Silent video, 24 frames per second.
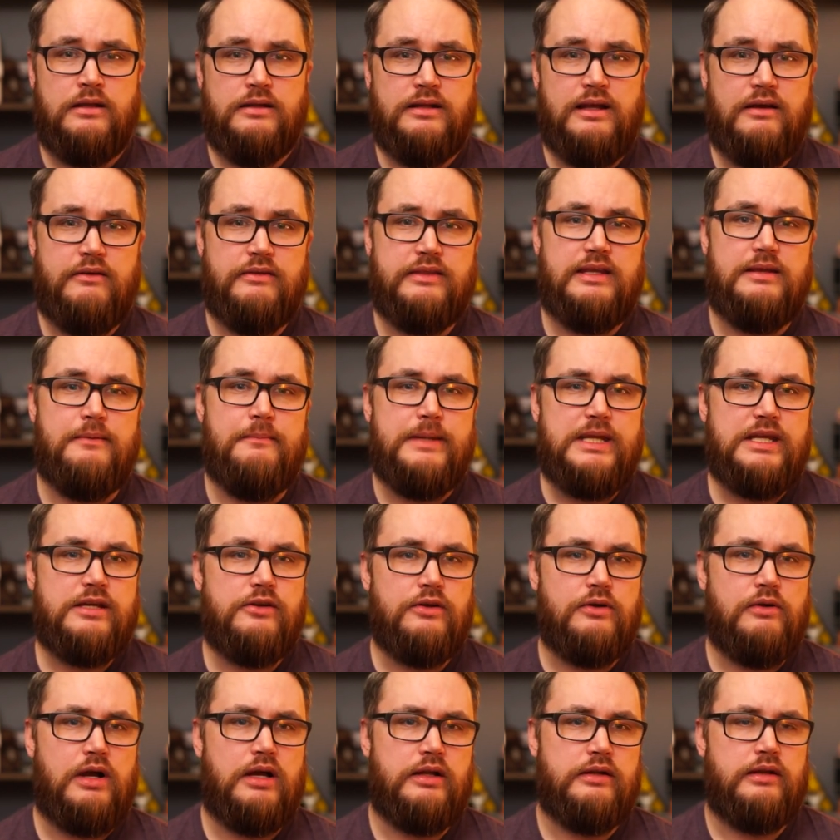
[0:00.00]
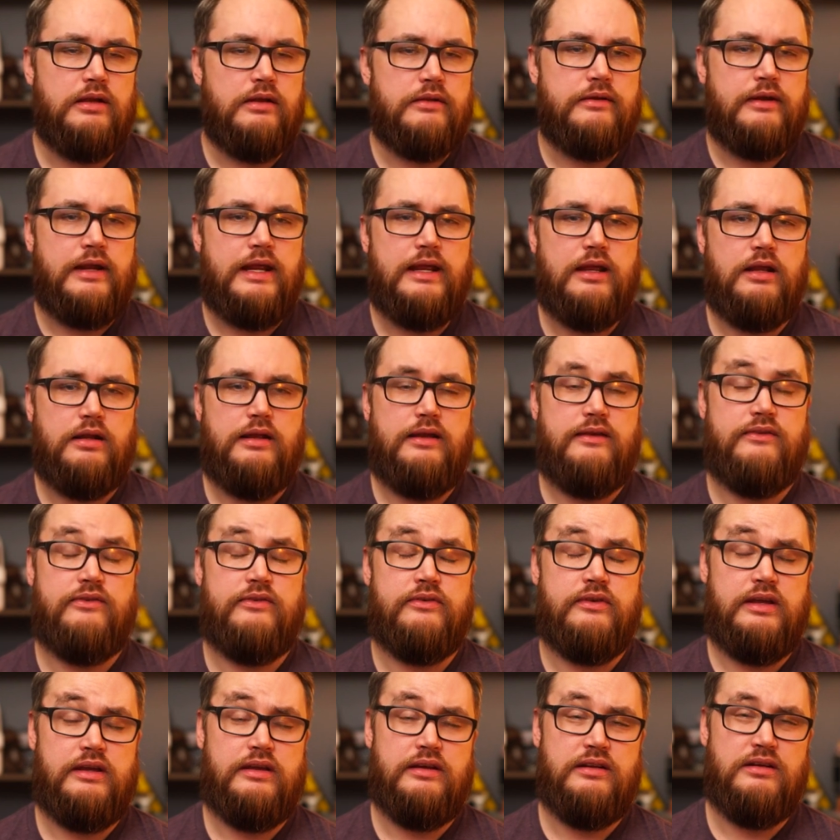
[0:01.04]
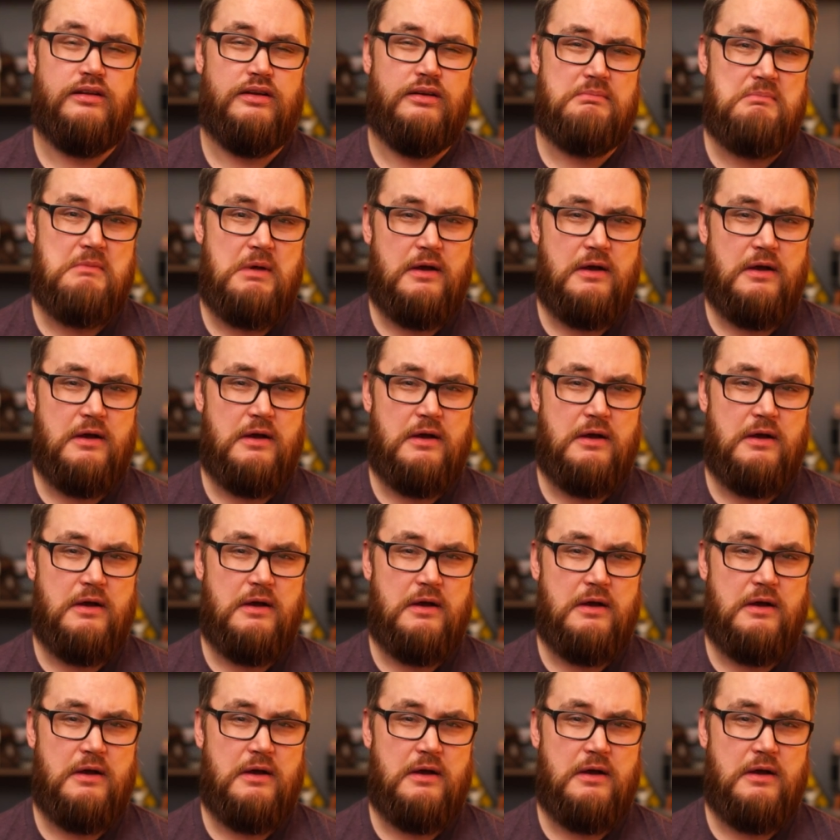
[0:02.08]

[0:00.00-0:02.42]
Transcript: Now, the Amico, on the other hand, has had